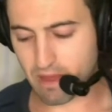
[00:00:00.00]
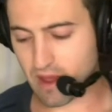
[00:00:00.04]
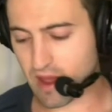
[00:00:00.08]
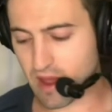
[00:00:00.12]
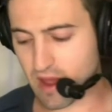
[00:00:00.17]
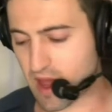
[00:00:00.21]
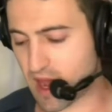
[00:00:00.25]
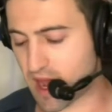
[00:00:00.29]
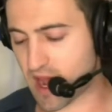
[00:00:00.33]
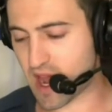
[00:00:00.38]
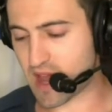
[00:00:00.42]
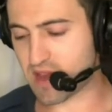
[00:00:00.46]

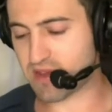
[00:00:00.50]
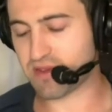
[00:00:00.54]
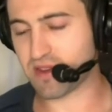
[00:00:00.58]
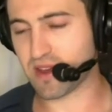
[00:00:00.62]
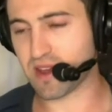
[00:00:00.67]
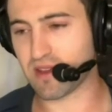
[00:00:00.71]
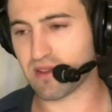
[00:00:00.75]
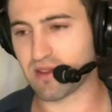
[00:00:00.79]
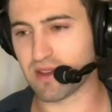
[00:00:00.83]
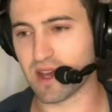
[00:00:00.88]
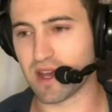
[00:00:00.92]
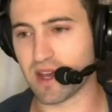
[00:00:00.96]
I
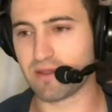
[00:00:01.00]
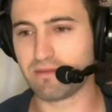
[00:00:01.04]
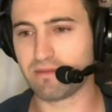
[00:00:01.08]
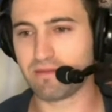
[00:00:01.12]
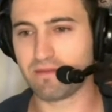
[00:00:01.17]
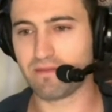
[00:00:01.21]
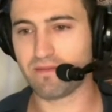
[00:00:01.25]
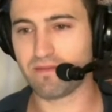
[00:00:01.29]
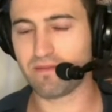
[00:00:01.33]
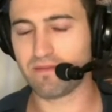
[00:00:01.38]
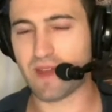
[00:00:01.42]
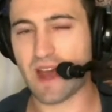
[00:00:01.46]
think that
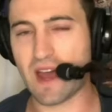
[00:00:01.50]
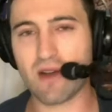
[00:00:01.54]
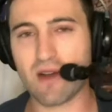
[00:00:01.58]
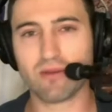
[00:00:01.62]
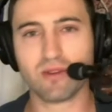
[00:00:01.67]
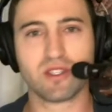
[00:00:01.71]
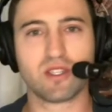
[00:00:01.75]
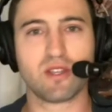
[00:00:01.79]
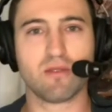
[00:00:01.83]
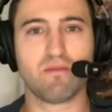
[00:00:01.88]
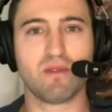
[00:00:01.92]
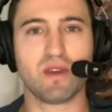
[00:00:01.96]
that
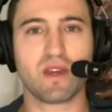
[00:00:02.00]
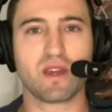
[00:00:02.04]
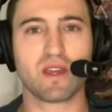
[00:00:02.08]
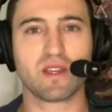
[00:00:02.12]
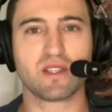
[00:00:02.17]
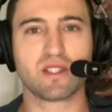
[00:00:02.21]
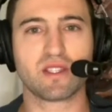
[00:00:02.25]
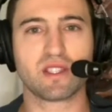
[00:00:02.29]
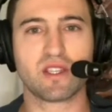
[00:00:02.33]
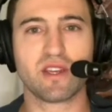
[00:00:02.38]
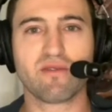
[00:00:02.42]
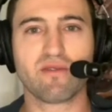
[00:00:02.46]
was the
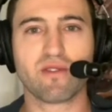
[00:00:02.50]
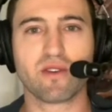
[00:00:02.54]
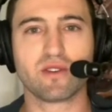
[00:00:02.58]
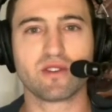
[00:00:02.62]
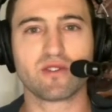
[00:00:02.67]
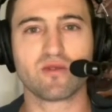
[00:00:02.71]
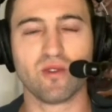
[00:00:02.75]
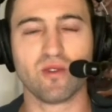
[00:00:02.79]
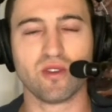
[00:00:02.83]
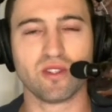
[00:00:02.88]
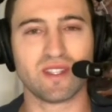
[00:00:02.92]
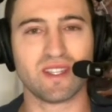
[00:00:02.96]
biggest
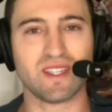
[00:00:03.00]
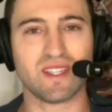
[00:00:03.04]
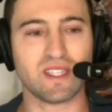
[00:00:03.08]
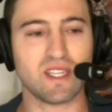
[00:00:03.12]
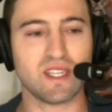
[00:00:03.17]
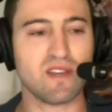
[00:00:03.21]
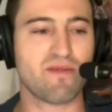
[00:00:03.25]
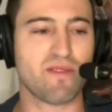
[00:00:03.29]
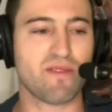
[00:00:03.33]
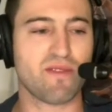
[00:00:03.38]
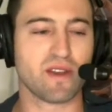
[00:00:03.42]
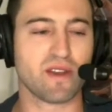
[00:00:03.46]
difference, was the
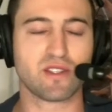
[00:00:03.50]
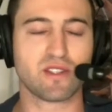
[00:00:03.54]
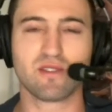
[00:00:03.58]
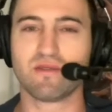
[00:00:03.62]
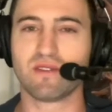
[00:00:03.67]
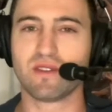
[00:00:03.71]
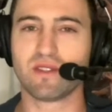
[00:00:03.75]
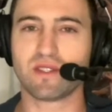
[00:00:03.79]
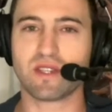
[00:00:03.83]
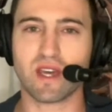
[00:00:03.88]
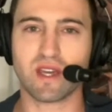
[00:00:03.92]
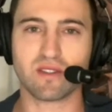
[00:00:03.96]

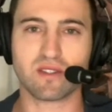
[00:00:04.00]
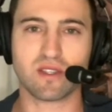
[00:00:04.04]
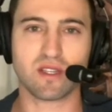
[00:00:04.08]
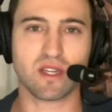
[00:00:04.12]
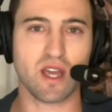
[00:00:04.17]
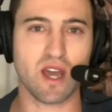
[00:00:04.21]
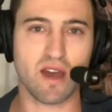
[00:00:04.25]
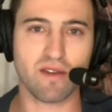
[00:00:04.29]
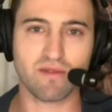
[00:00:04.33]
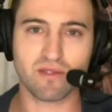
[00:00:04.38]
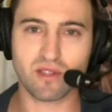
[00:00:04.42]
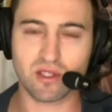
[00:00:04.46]
defensive
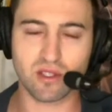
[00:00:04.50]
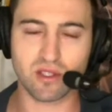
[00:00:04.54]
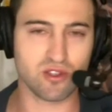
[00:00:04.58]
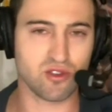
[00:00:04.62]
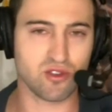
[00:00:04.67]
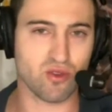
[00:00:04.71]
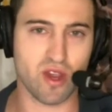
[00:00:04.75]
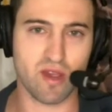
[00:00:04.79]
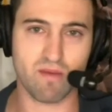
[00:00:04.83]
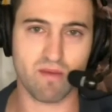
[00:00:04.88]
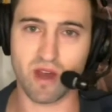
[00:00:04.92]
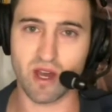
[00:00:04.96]
intensity. Obviously,
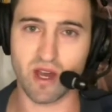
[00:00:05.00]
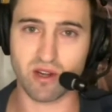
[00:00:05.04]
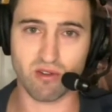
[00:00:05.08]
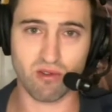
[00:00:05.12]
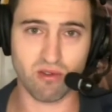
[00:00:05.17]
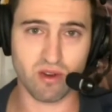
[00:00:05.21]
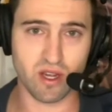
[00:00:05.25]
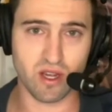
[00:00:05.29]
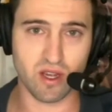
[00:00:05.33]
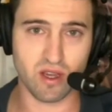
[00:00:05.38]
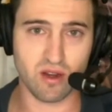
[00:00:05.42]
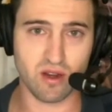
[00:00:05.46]
Draymond
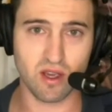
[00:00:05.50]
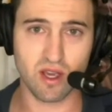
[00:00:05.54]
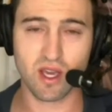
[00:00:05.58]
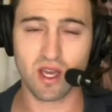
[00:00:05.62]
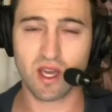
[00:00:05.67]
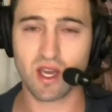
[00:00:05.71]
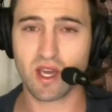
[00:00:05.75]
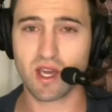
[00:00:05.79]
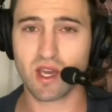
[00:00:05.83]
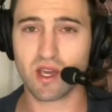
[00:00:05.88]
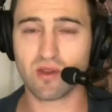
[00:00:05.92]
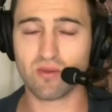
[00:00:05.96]
Green
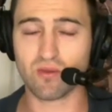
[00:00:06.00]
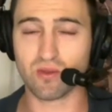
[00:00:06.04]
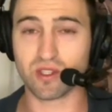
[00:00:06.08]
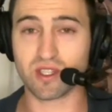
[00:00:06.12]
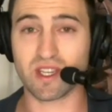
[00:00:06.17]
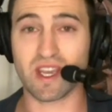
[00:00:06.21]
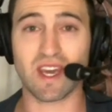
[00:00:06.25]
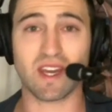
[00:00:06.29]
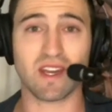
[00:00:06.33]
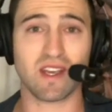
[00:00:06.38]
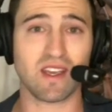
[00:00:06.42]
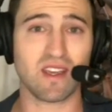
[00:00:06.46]

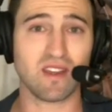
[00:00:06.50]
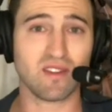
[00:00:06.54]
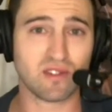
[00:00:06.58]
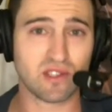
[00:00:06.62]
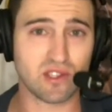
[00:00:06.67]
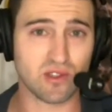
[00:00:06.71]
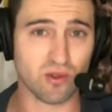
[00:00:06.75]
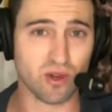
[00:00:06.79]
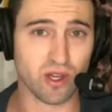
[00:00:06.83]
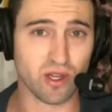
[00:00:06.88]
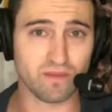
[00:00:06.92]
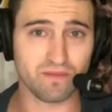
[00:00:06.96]
was getting
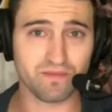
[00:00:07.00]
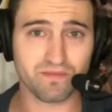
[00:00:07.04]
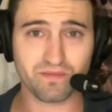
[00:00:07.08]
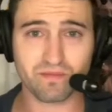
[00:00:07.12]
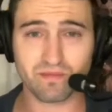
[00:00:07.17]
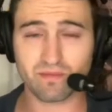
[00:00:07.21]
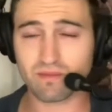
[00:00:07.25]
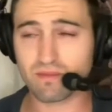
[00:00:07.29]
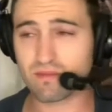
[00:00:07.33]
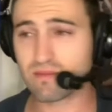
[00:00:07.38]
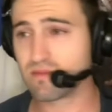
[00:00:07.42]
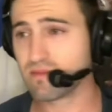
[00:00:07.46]
into it
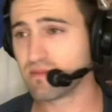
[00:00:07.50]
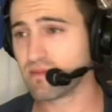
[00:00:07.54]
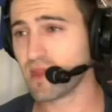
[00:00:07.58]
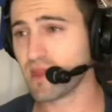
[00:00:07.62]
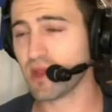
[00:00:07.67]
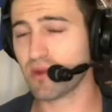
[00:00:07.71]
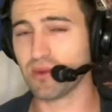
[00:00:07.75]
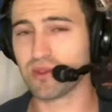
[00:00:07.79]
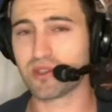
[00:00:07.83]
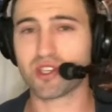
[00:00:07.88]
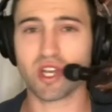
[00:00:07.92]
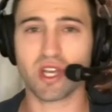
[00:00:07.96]

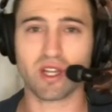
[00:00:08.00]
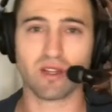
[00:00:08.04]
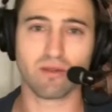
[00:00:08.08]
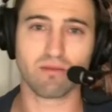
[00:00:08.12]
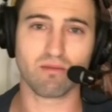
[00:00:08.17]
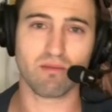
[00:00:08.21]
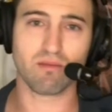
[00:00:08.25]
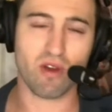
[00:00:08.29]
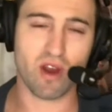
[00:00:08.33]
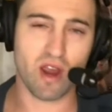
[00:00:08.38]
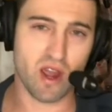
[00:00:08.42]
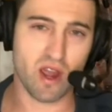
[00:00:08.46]
with
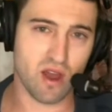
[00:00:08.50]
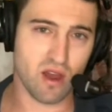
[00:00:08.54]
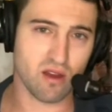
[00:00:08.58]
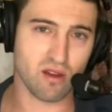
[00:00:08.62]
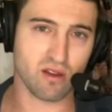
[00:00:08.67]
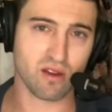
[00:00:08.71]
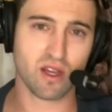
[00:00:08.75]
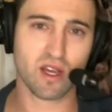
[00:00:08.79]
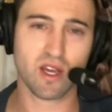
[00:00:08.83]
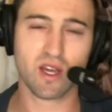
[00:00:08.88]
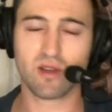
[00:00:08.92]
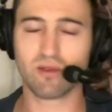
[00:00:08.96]
Jaylen
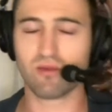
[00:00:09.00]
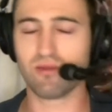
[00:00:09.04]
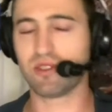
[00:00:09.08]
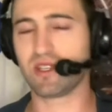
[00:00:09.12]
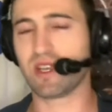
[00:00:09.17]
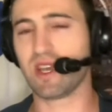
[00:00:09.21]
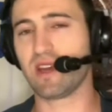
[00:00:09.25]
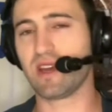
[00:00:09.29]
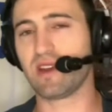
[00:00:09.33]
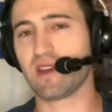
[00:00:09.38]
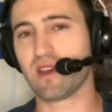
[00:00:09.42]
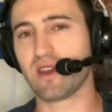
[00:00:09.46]
Brown,
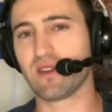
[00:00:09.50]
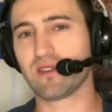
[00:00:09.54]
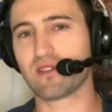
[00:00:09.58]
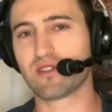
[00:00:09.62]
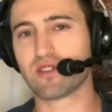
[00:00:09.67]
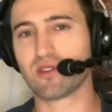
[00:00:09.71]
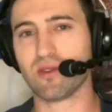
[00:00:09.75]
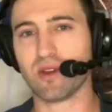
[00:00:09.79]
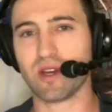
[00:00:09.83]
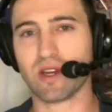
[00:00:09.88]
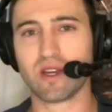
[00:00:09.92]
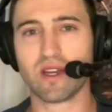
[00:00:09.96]
was getting
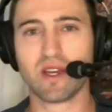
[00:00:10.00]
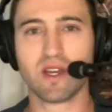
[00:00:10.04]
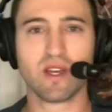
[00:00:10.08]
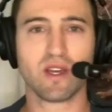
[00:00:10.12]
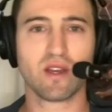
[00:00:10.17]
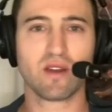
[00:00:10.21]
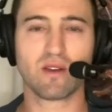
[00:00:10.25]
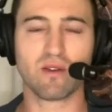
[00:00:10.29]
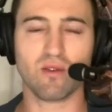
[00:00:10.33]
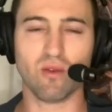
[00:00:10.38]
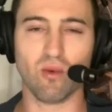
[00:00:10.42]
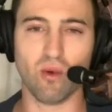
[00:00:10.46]
into it
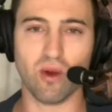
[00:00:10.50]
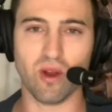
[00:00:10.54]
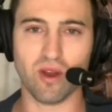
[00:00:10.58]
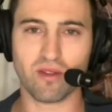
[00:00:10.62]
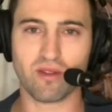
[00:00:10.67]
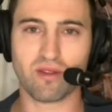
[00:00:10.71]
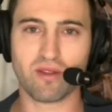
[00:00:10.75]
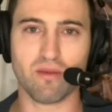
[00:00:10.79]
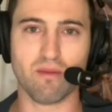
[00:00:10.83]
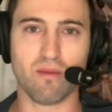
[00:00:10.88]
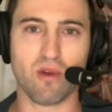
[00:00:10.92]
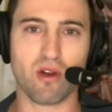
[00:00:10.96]

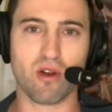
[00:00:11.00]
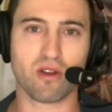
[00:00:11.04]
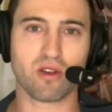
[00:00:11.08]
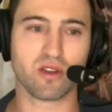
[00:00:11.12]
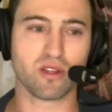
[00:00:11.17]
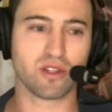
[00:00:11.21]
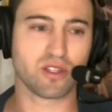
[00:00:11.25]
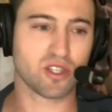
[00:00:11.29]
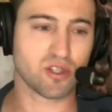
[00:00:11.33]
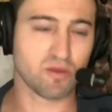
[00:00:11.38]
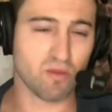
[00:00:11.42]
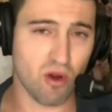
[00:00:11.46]
with
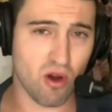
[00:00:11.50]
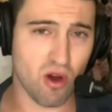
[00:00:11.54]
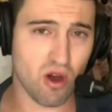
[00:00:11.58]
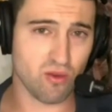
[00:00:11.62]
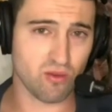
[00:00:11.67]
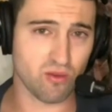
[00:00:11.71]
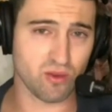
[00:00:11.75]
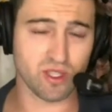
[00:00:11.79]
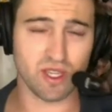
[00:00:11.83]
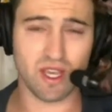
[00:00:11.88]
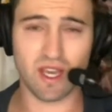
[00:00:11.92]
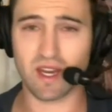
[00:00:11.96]
Marcus
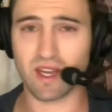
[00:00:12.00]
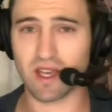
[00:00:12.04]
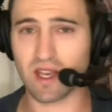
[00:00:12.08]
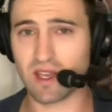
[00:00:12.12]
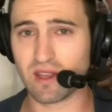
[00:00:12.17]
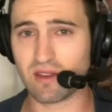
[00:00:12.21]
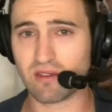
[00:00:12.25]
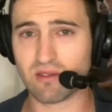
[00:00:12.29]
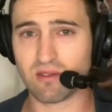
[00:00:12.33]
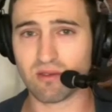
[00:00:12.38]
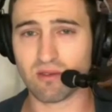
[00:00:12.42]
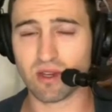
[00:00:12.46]
Smart, was getting
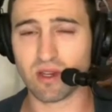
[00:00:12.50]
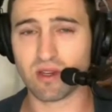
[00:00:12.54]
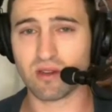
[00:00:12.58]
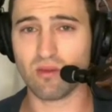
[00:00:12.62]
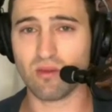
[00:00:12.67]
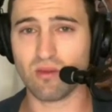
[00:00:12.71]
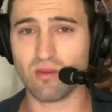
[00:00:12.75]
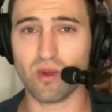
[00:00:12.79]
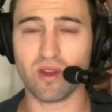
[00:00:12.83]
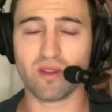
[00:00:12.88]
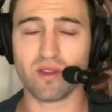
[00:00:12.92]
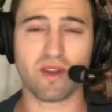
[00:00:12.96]
into it
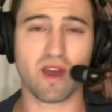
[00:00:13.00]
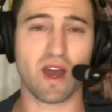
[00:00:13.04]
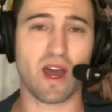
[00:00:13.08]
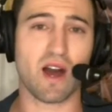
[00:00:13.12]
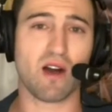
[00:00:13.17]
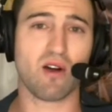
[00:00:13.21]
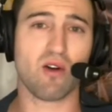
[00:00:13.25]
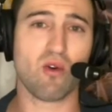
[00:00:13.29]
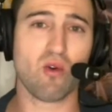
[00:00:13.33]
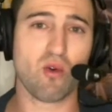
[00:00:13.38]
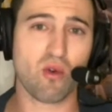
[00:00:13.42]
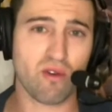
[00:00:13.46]
with
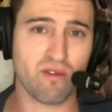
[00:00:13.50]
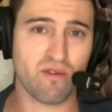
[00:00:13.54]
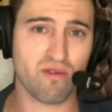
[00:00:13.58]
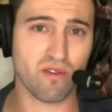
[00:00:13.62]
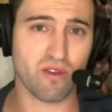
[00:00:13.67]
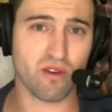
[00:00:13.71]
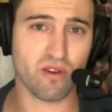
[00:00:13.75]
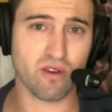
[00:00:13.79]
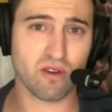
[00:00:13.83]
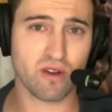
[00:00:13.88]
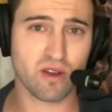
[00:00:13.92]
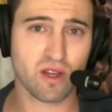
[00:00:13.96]
Al
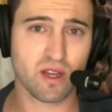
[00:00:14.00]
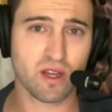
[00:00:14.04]
Horford.